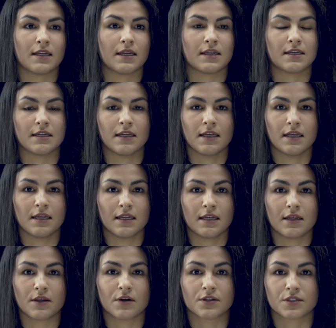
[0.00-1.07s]
And
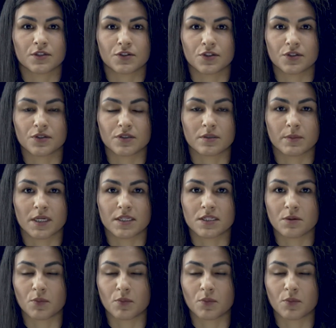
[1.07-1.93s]
he also introduced me to